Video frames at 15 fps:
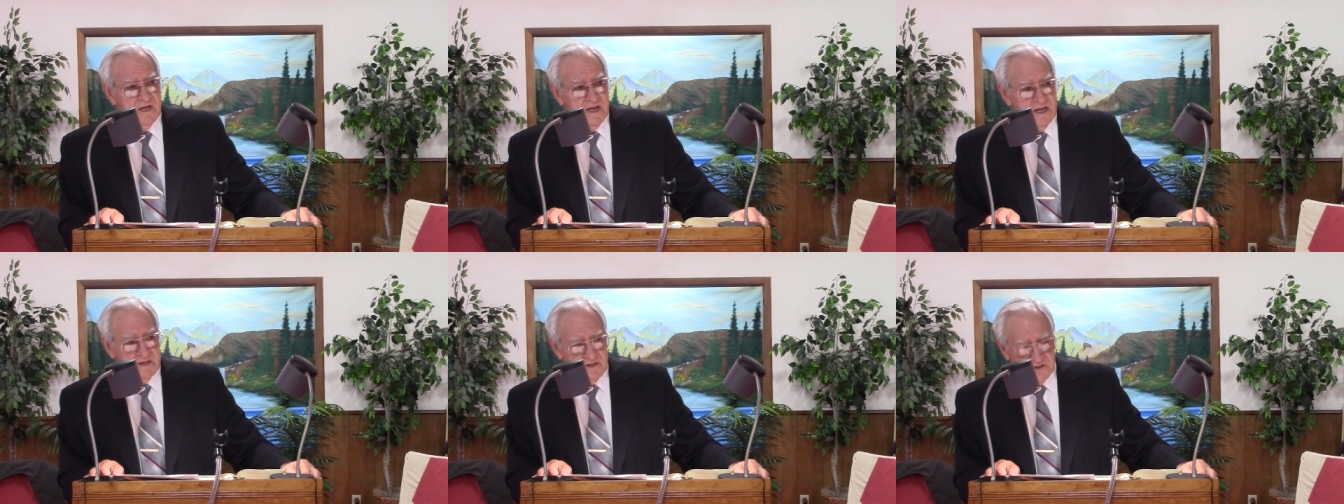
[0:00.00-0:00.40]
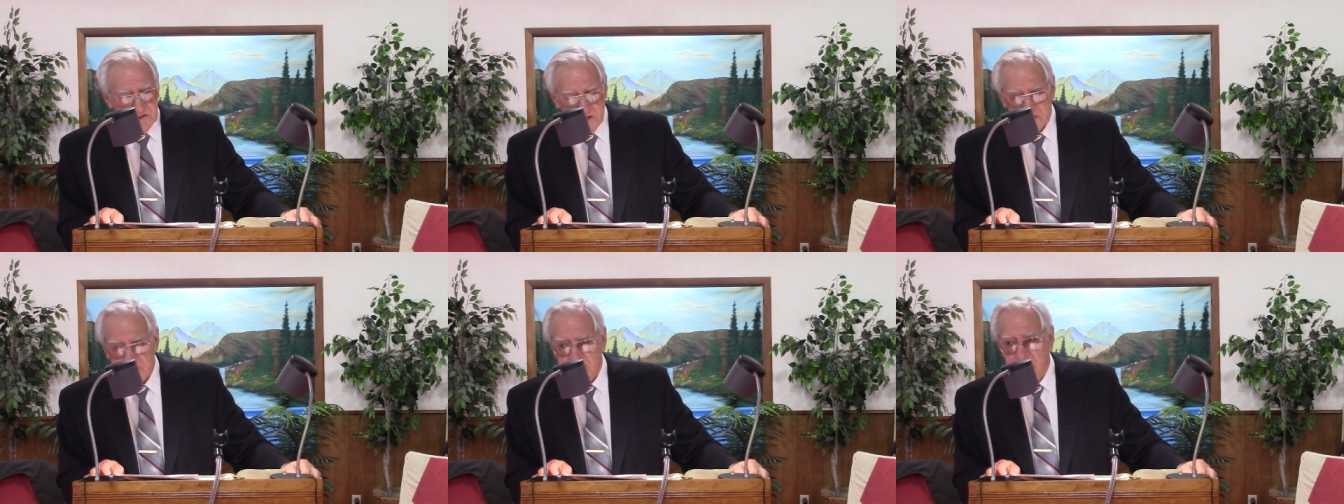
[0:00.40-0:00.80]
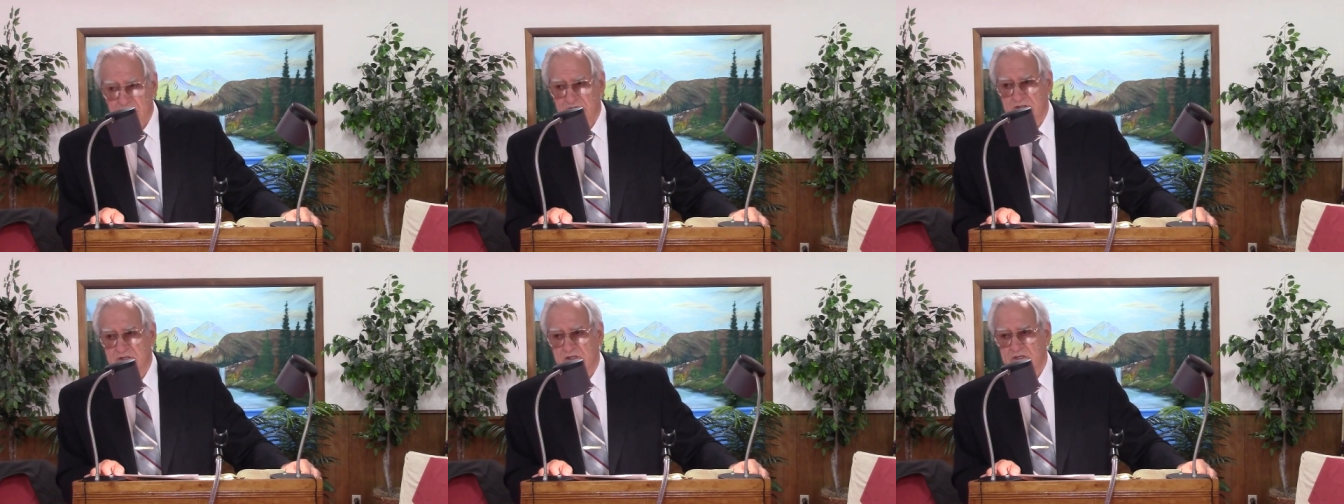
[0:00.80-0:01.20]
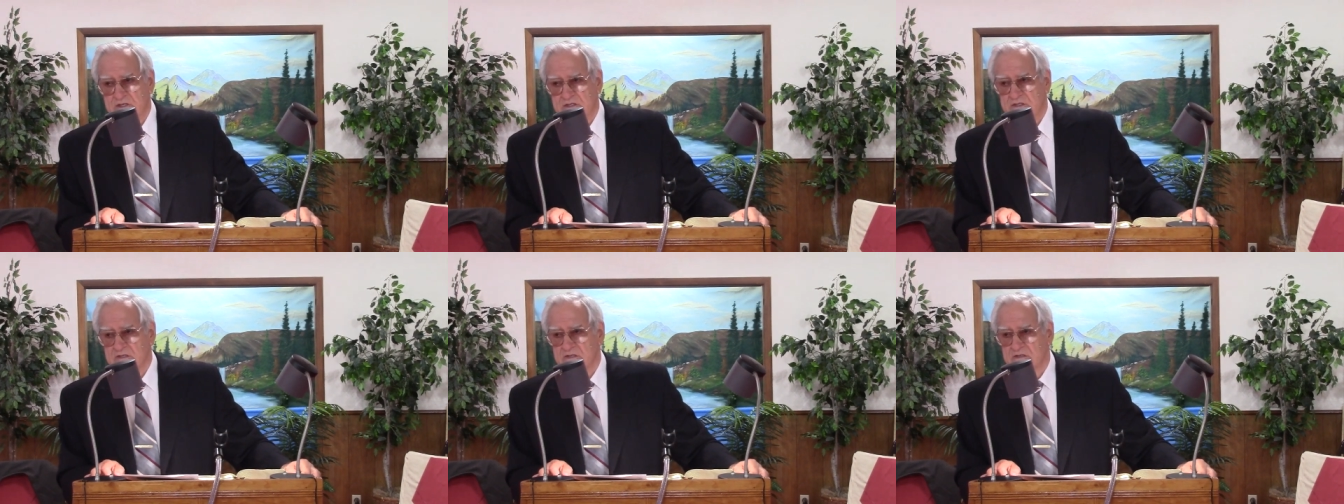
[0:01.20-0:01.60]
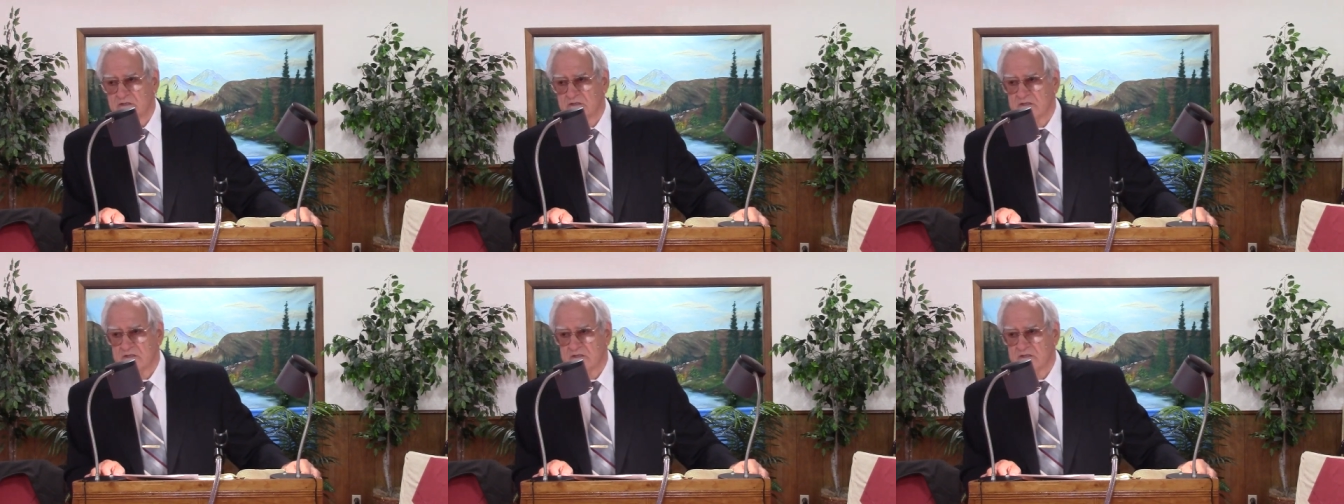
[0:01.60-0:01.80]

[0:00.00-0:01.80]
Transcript: in the church services,